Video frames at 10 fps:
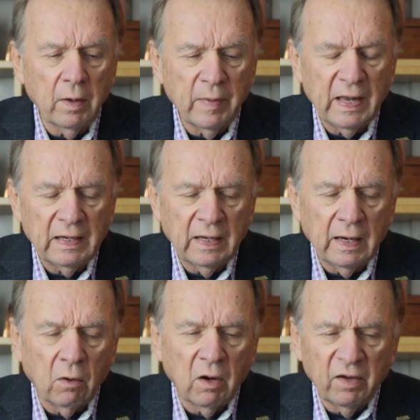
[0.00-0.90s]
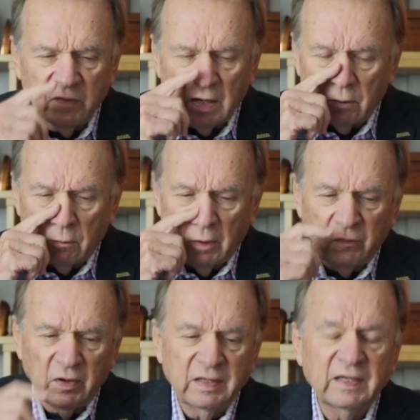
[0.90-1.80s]
I'm at now. I've got
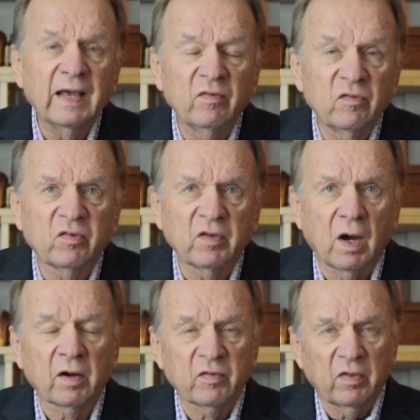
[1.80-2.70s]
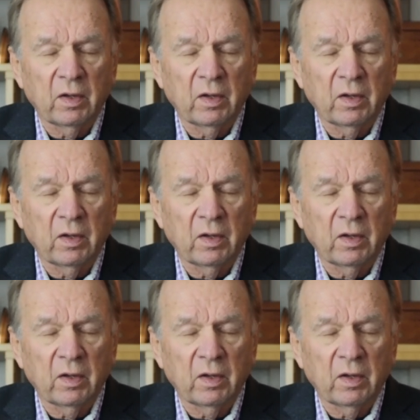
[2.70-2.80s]
roughly ten stocks